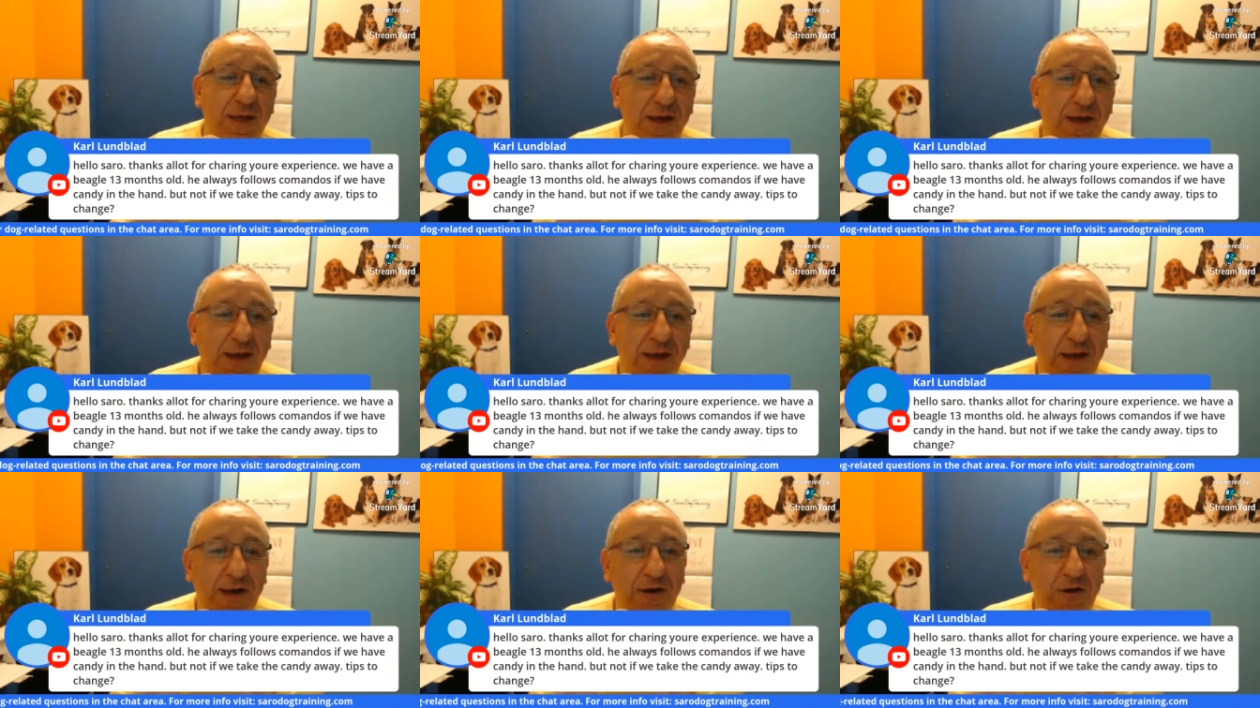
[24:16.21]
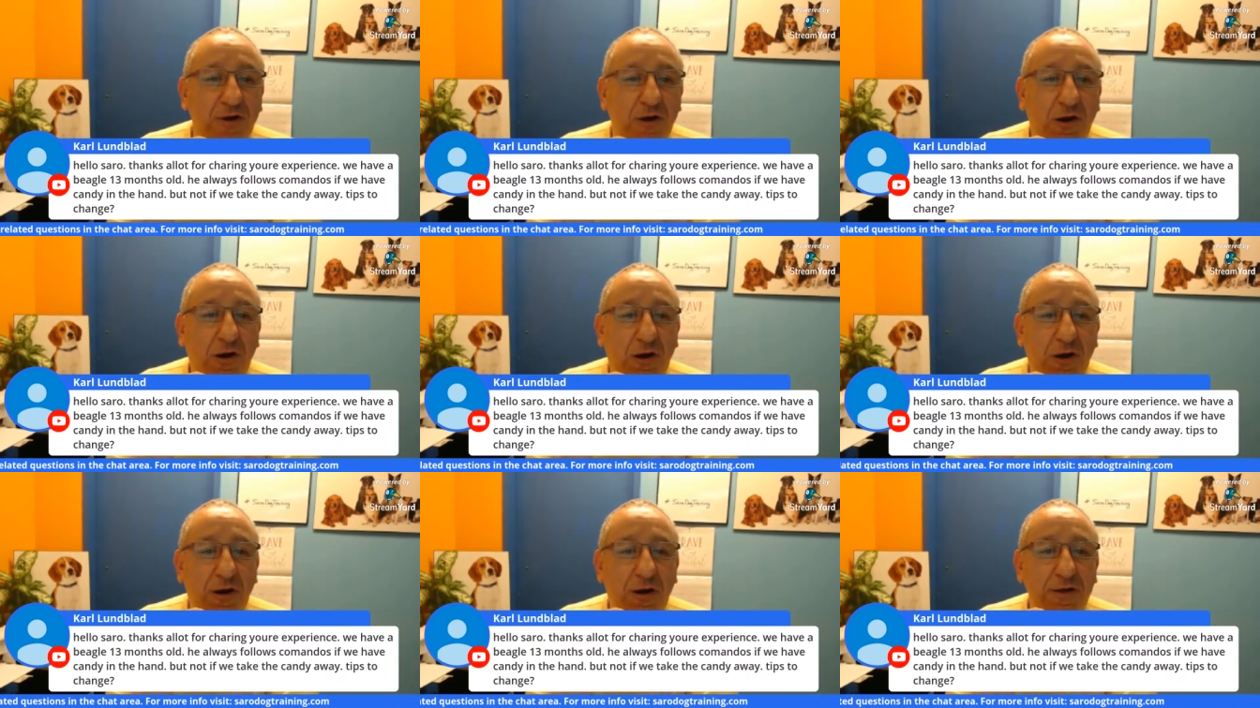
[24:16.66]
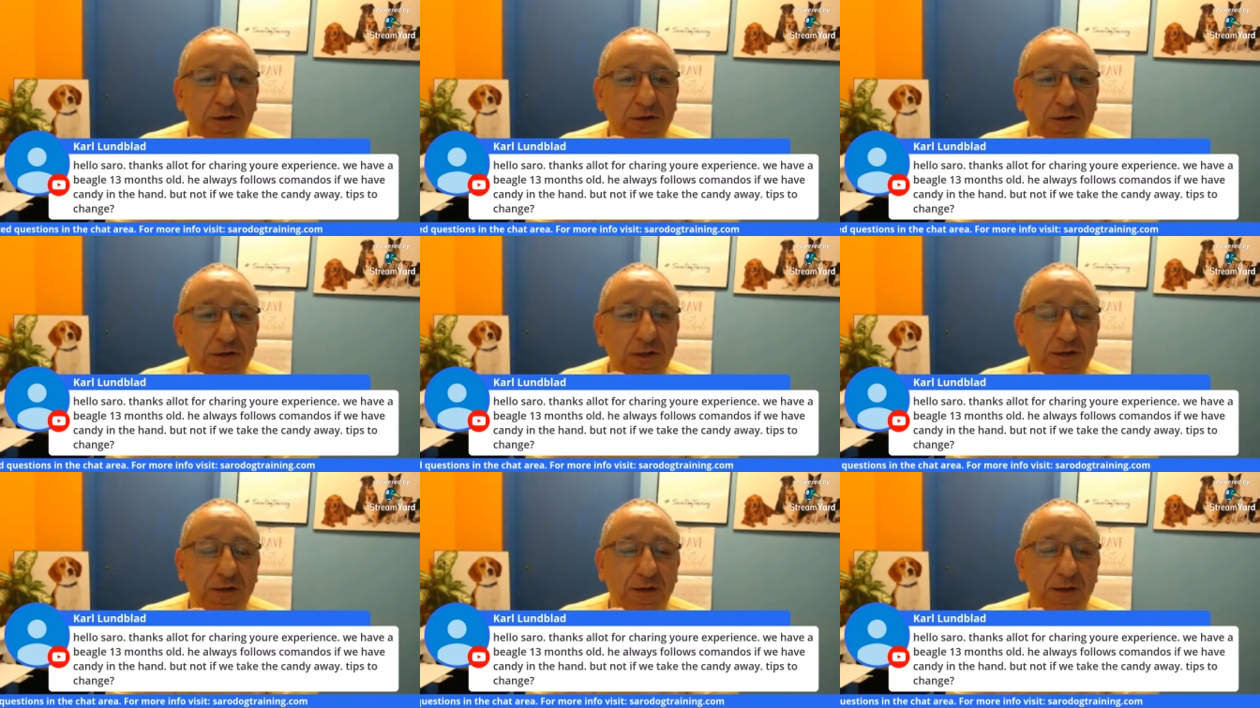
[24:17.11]
Uh,
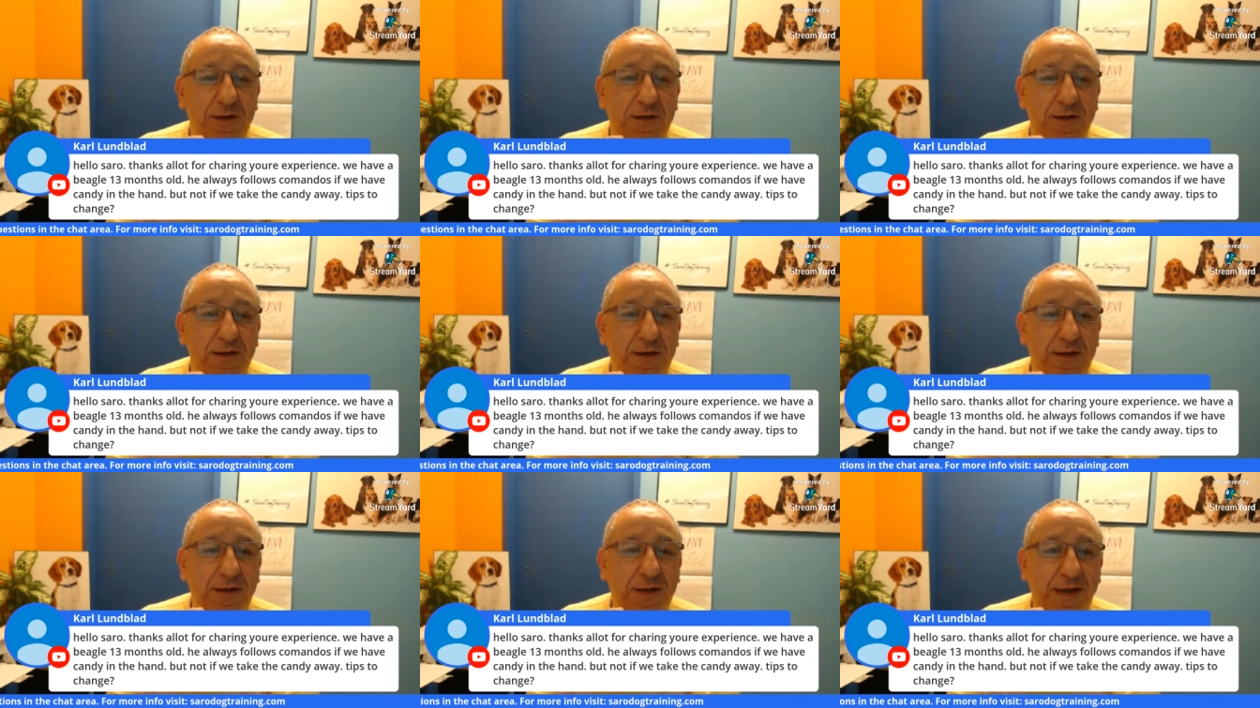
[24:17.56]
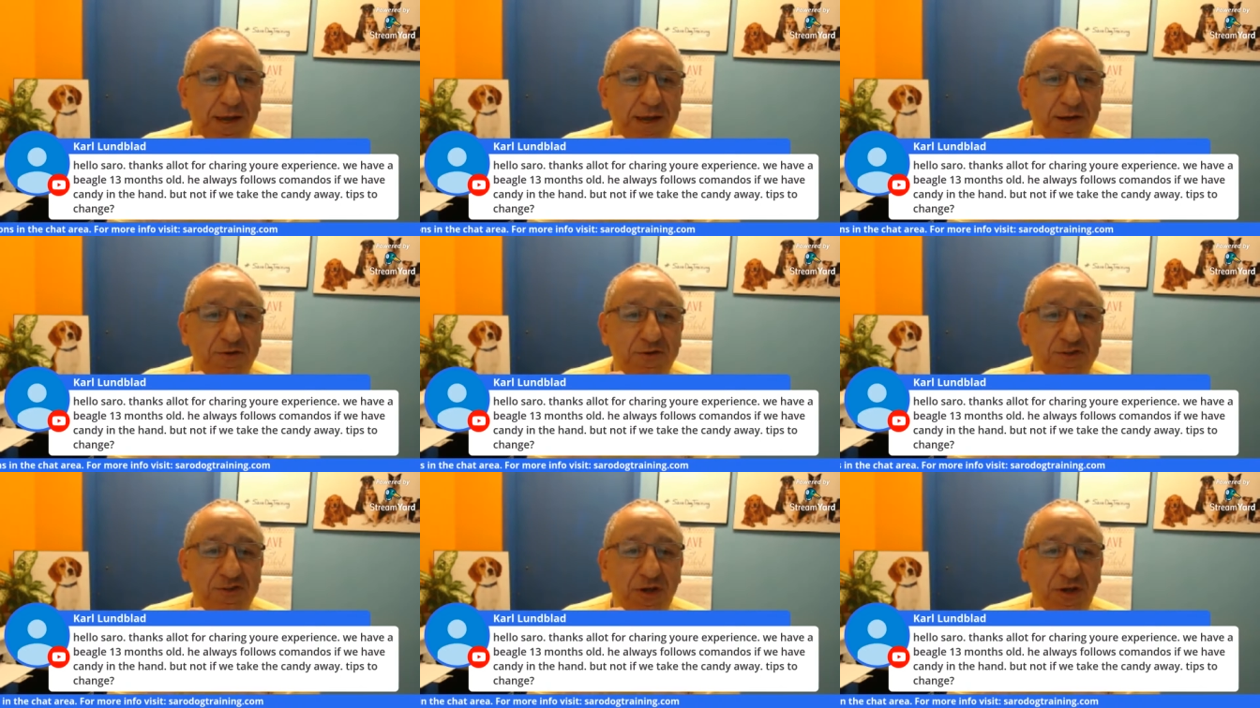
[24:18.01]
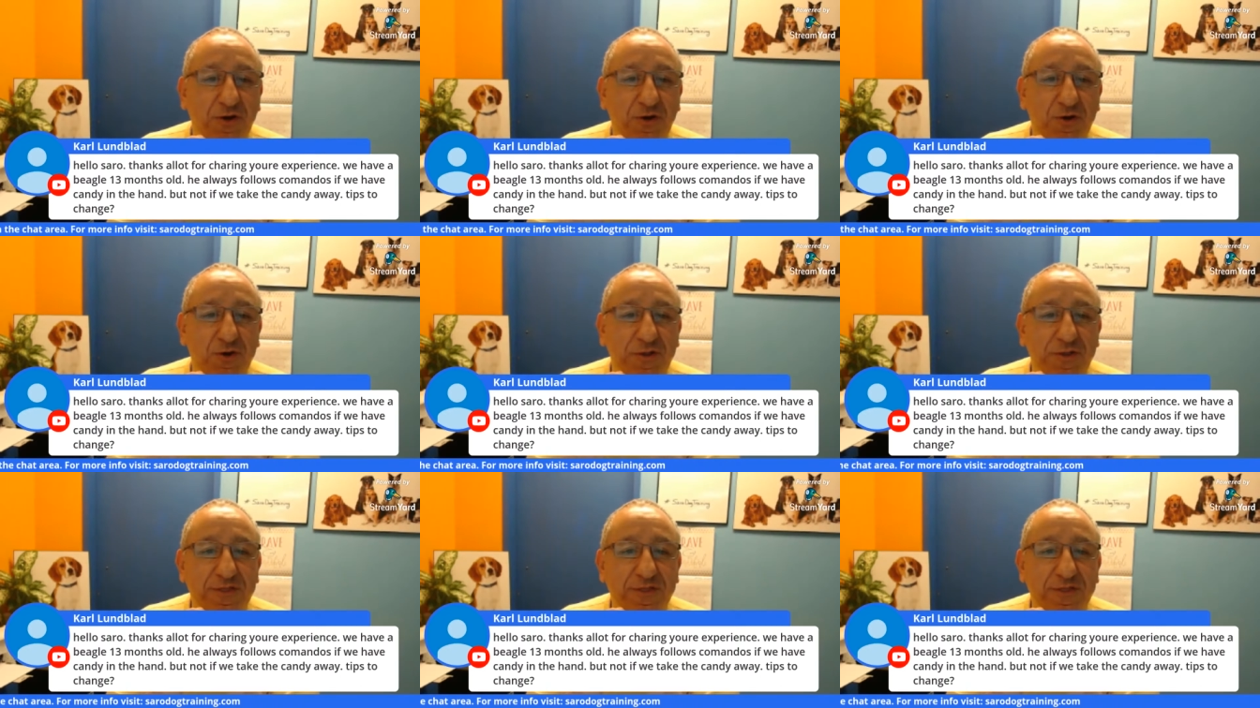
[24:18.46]
Carl, uh, hello, Saro.